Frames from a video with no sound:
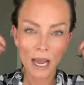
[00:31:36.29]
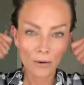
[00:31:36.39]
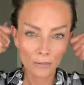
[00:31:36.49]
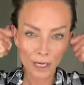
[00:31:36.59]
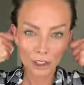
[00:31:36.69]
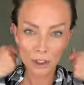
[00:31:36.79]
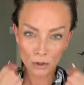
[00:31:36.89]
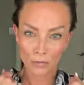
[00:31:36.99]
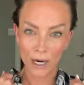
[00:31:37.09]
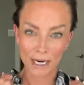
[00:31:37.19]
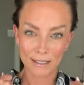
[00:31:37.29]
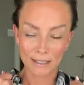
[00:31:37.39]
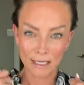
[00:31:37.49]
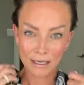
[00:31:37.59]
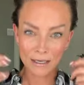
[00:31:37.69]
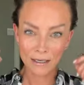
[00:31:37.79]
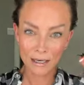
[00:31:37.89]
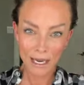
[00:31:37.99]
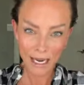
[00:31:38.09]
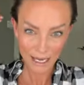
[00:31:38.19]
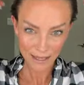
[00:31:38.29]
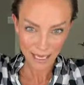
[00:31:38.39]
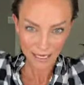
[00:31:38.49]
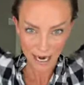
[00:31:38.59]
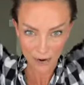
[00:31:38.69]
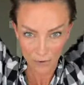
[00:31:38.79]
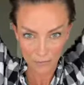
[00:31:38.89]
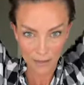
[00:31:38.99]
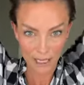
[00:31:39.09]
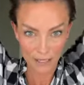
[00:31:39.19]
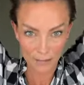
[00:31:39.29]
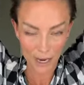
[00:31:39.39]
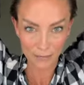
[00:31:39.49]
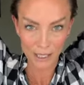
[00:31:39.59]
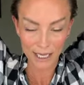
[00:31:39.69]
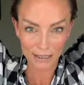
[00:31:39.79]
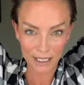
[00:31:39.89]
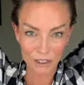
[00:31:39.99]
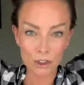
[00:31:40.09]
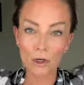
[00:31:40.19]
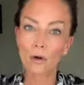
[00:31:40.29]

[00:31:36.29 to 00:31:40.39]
I would make two braids here and then I would pin them up like this.